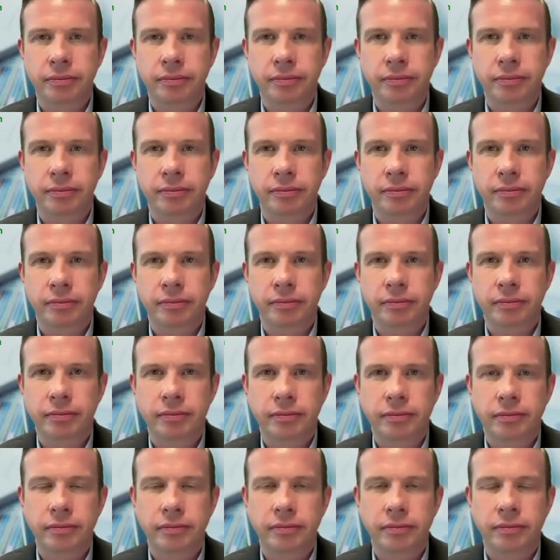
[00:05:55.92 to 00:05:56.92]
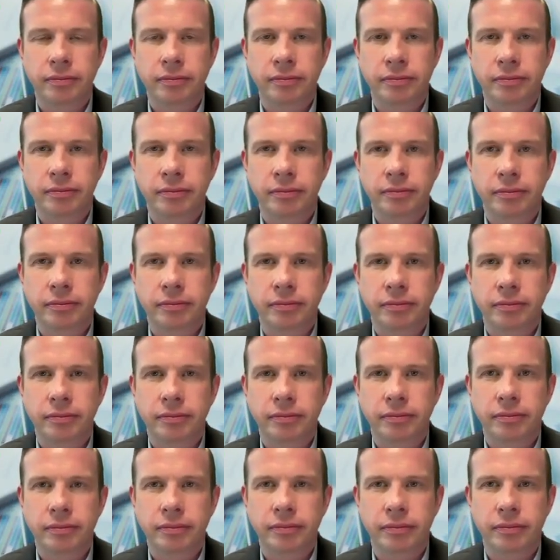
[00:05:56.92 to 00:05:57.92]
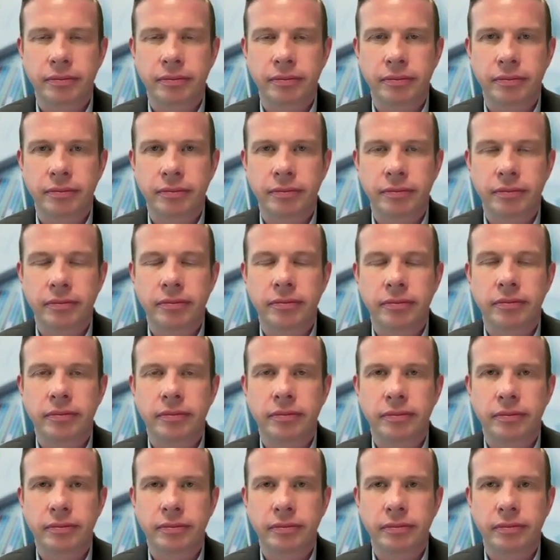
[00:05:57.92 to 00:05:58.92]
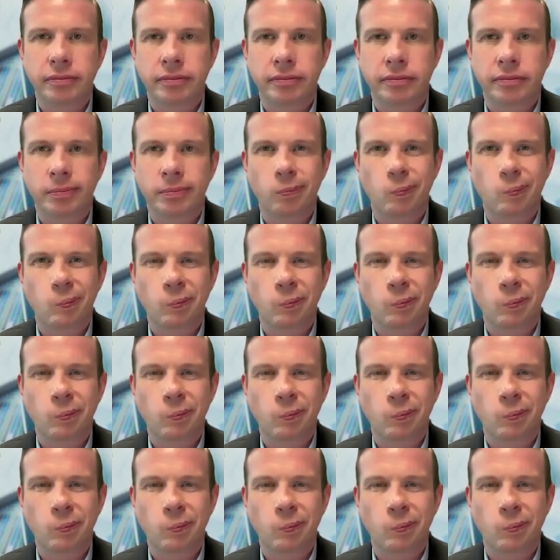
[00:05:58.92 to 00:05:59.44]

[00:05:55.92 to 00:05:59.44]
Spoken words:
The person shown says nothing.